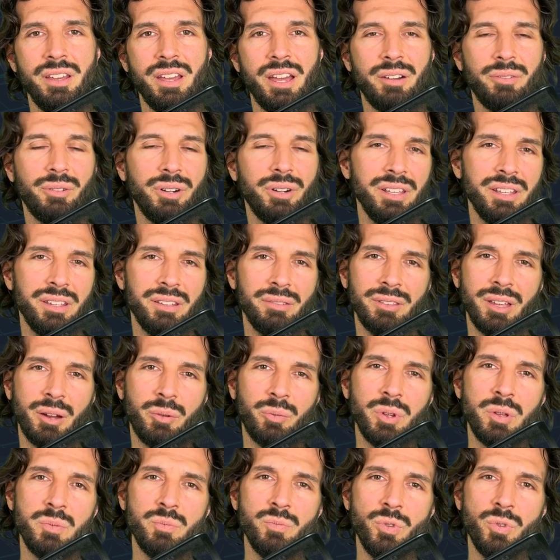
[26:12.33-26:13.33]
And right,
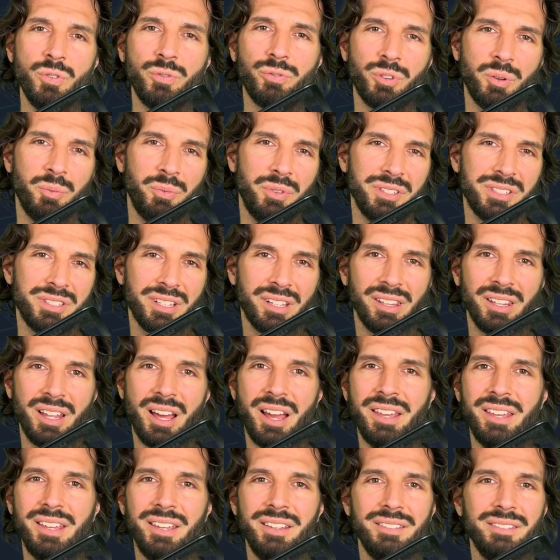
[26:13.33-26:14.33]
that we move from this
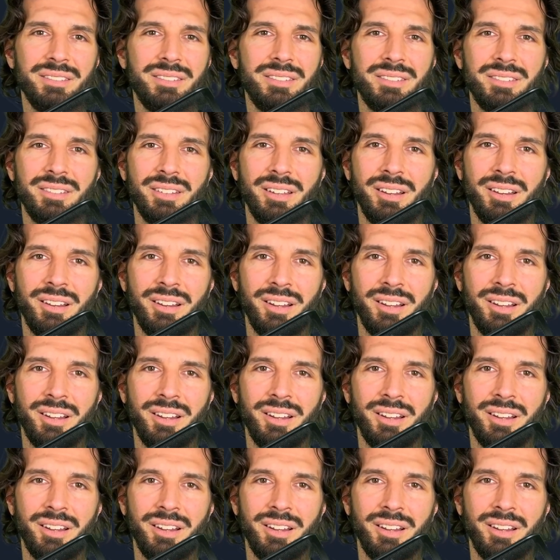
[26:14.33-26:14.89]
client